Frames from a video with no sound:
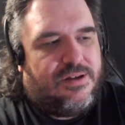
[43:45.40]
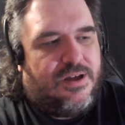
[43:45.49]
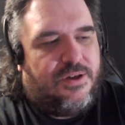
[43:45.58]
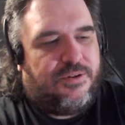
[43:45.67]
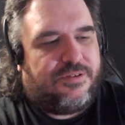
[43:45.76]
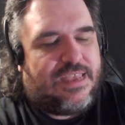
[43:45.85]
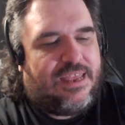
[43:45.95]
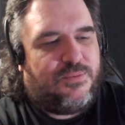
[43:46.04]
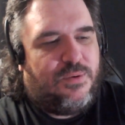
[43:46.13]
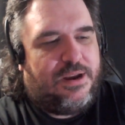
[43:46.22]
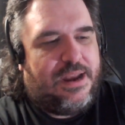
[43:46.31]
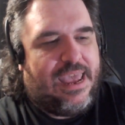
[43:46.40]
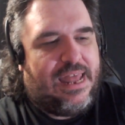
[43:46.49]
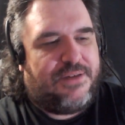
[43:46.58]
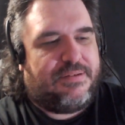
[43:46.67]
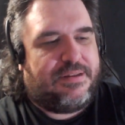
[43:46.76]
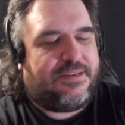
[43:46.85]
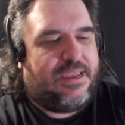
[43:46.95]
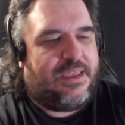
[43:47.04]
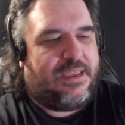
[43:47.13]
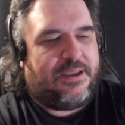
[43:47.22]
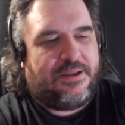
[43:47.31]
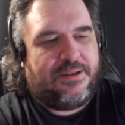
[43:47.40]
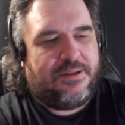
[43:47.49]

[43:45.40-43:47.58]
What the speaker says: Odo's had one hell of a day.